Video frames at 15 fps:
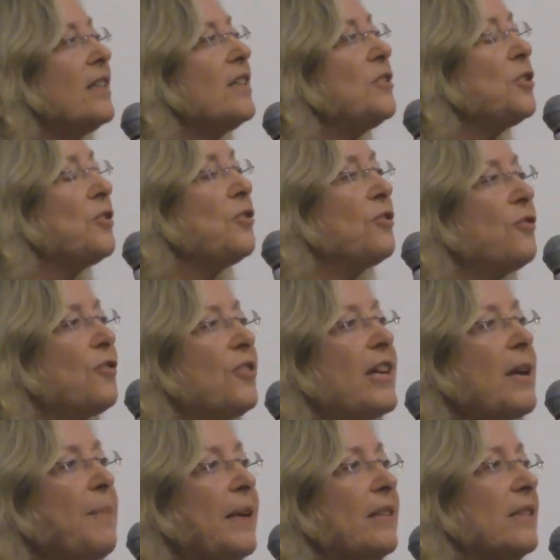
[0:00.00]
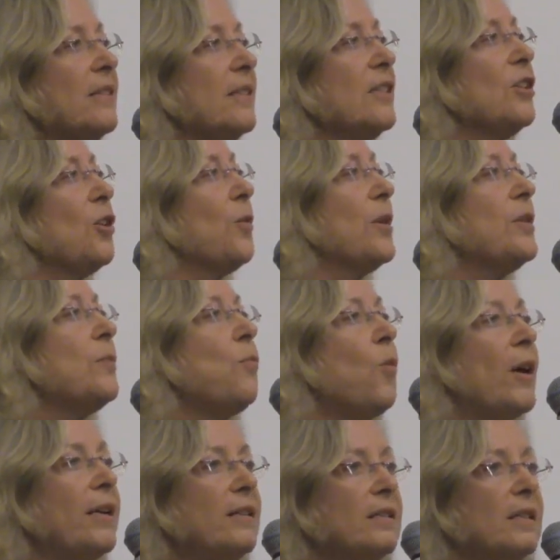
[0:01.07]
you can think about these, you know,
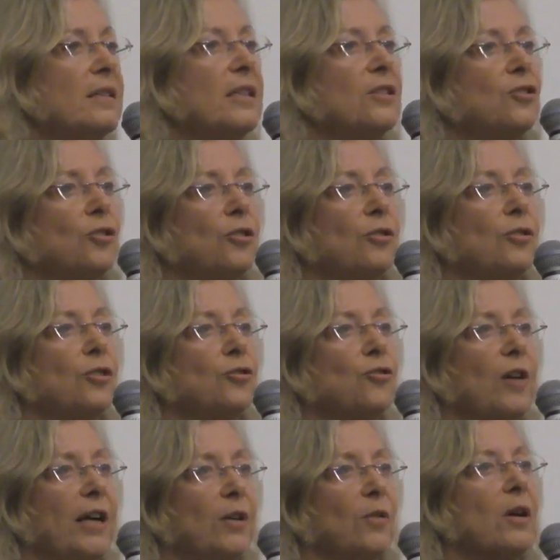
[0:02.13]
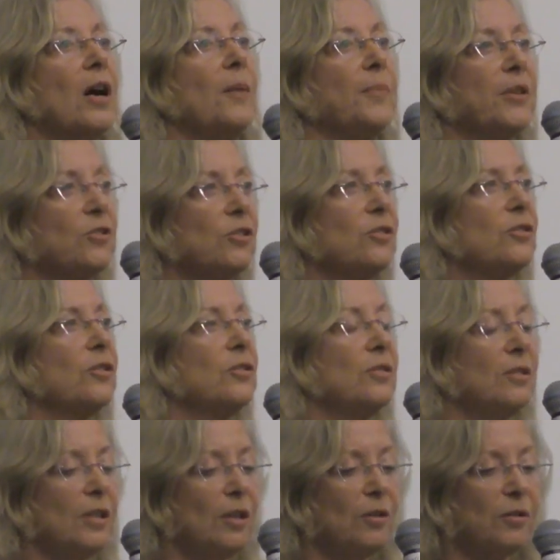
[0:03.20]
what is it that you're, you're trying to accomplish? It's good to
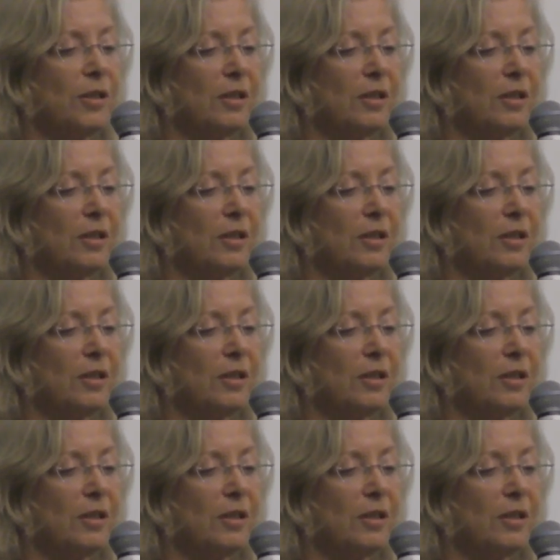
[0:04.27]
know.